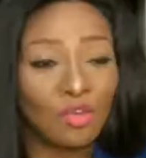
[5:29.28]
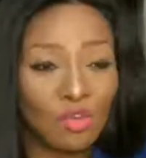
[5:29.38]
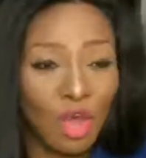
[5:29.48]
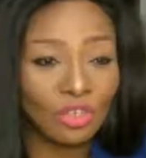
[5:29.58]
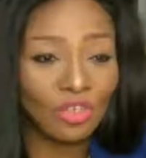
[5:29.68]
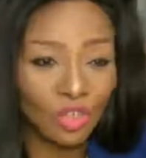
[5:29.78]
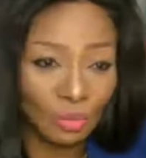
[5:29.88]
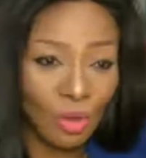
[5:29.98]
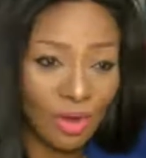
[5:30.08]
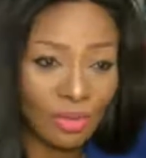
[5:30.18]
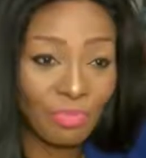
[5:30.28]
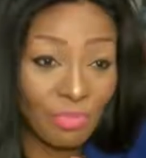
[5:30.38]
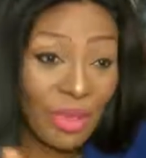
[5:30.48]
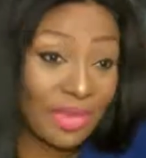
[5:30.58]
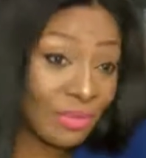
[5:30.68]
non-smart
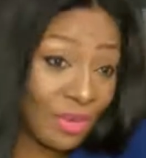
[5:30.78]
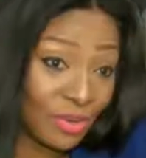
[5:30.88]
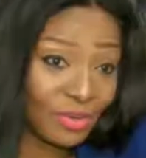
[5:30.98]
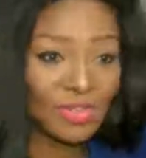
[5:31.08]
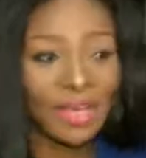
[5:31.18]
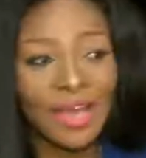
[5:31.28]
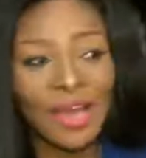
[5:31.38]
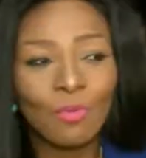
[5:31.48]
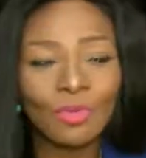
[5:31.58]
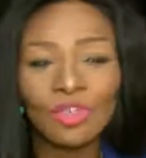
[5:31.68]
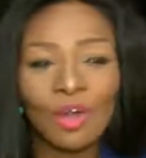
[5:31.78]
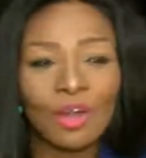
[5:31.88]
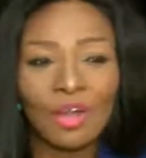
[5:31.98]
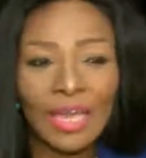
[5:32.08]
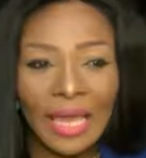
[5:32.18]
prepaid meters, which
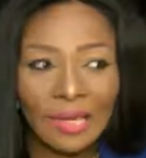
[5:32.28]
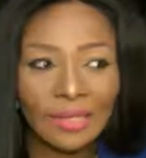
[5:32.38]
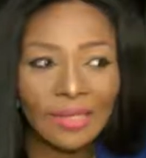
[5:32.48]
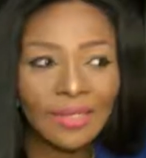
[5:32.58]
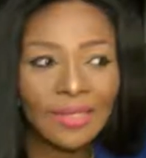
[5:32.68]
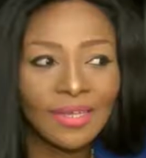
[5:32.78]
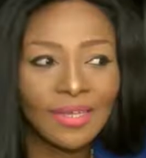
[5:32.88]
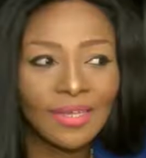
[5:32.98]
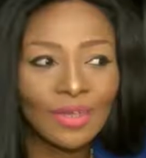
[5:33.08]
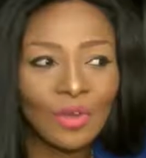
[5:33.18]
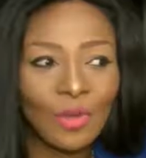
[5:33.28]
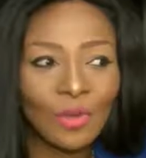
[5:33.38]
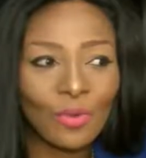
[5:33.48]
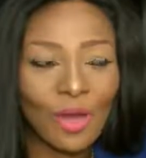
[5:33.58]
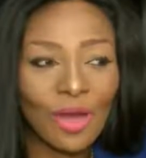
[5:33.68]
are, again,
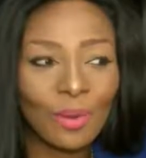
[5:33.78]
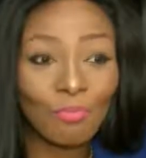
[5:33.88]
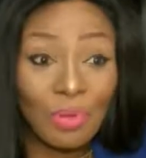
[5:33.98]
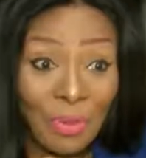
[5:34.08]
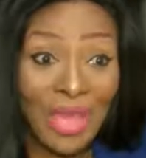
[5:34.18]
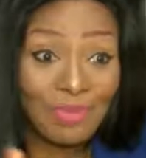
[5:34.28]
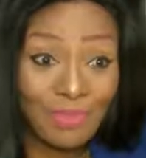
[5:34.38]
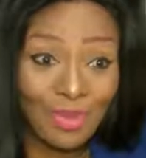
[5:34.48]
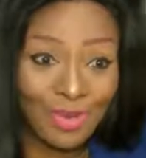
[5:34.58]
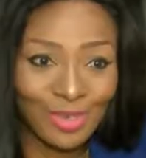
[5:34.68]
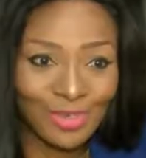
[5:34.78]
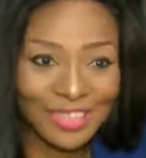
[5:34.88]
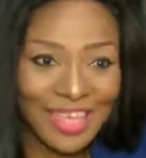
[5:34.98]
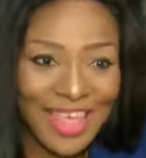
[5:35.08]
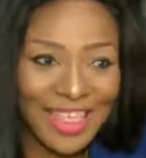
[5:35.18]
prepaid meters